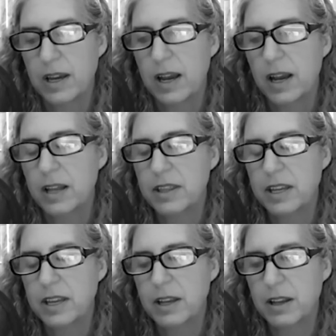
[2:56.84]
and
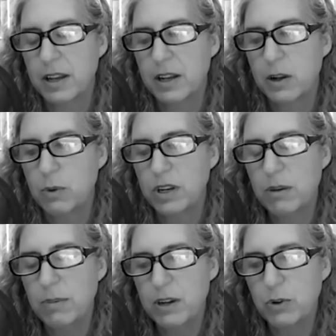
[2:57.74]
thinking, wouldn't
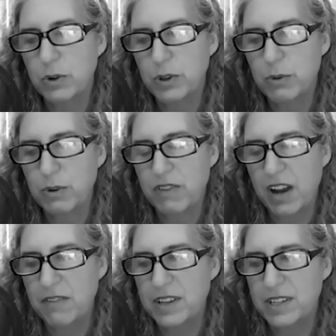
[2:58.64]
it be cool to
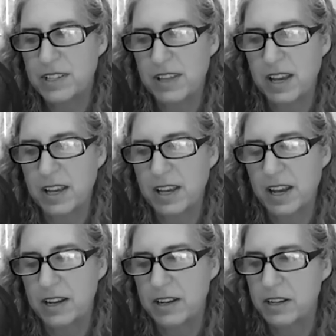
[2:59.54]
revive this thing
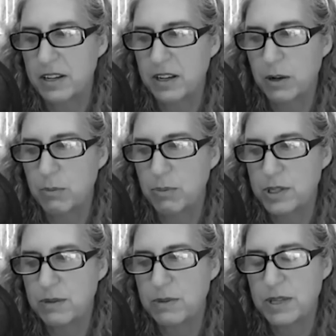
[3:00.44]
and, put
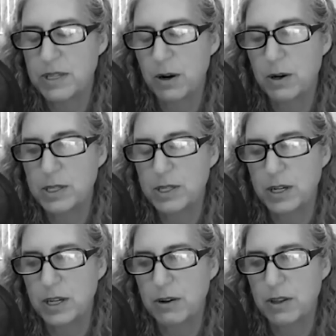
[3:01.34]
some of these artists
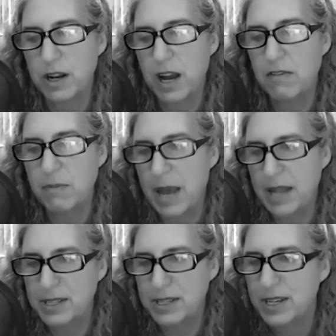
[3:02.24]
on here that I've
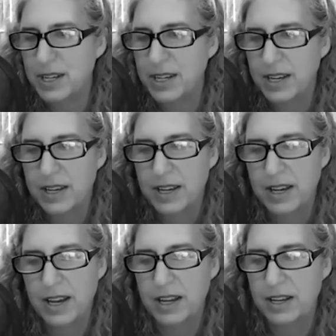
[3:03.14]
met,
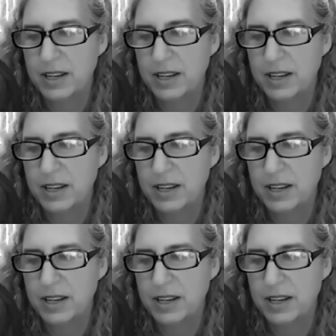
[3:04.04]
and,